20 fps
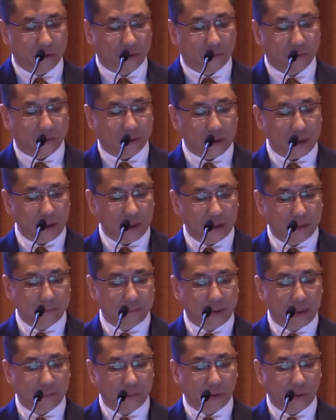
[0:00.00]
over time,
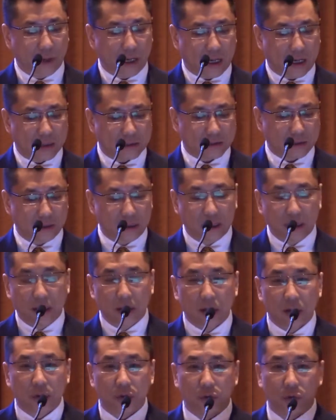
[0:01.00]
people will ask,
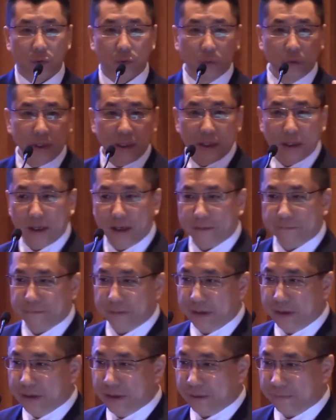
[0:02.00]
do we
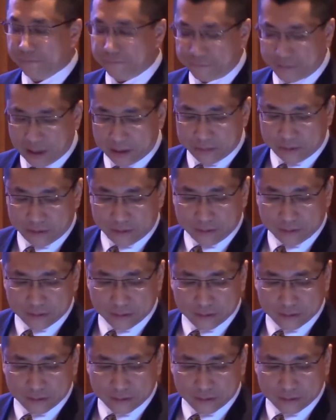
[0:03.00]
have enough fiber?